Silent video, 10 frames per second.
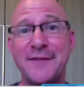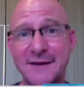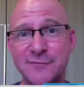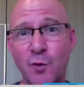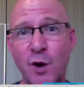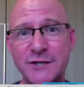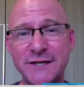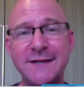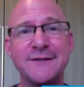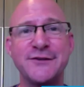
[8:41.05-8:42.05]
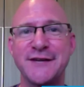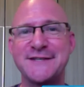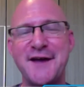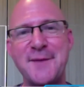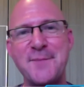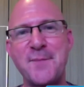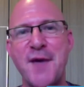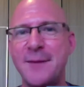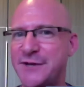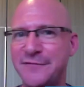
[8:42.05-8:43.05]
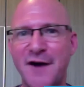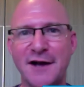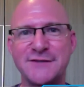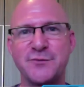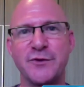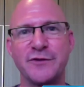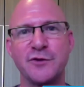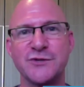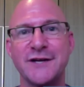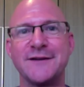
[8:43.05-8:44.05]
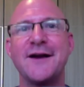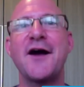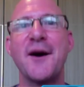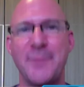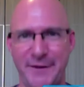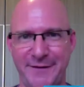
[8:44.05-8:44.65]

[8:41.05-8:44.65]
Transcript: Thanks for watching. Until next time, I'm Dave Fox with Globejotting.com.